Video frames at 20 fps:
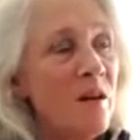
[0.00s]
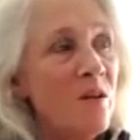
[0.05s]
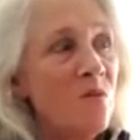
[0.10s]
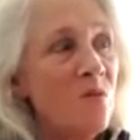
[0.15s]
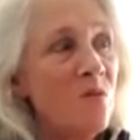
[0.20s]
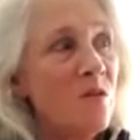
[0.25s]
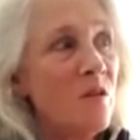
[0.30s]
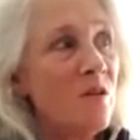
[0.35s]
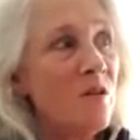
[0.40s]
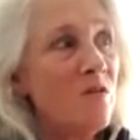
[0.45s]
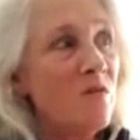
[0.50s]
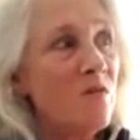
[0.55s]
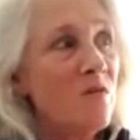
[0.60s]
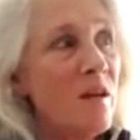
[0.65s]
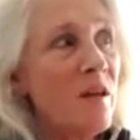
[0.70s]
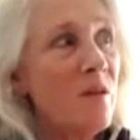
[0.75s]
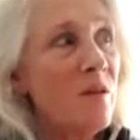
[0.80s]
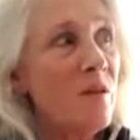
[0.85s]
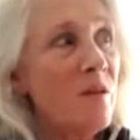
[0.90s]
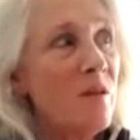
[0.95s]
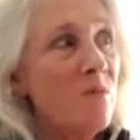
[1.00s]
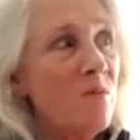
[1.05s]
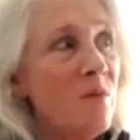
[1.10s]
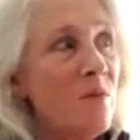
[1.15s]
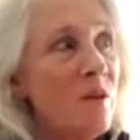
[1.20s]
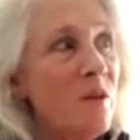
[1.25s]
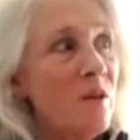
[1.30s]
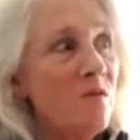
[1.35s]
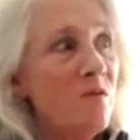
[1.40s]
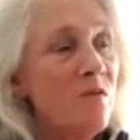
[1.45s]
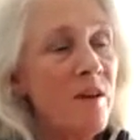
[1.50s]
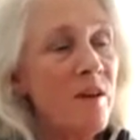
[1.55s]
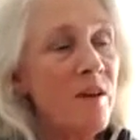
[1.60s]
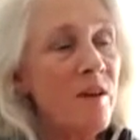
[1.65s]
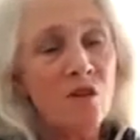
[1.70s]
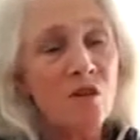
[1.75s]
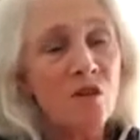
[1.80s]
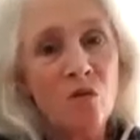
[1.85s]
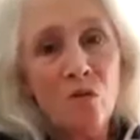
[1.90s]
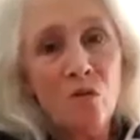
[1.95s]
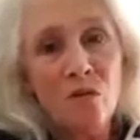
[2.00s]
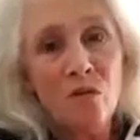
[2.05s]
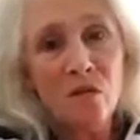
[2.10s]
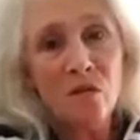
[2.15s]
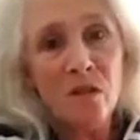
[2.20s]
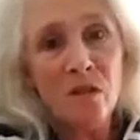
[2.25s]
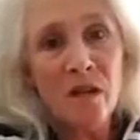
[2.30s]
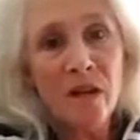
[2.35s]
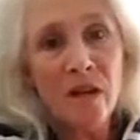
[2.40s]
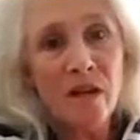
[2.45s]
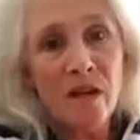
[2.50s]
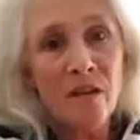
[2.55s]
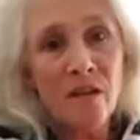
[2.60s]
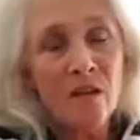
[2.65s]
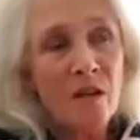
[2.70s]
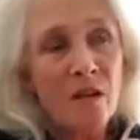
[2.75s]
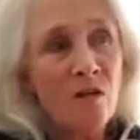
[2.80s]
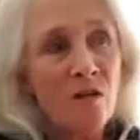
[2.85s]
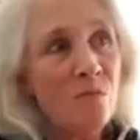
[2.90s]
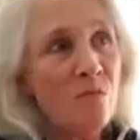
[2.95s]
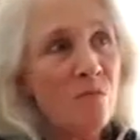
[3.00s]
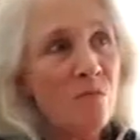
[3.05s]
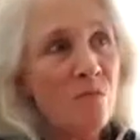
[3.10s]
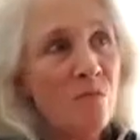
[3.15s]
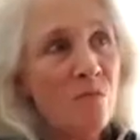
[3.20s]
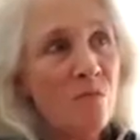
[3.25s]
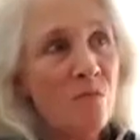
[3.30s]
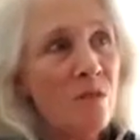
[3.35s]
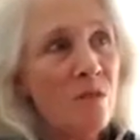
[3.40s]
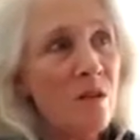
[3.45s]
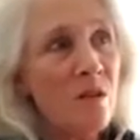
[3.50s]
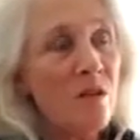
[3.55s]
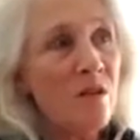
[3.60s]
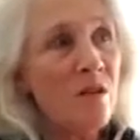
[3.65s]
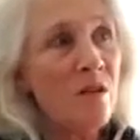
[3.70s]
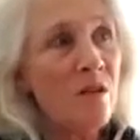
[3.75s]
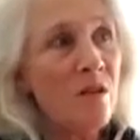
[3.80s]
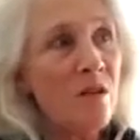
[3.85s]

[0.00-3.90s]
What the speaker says: I also create my own facial oils and hair serums, and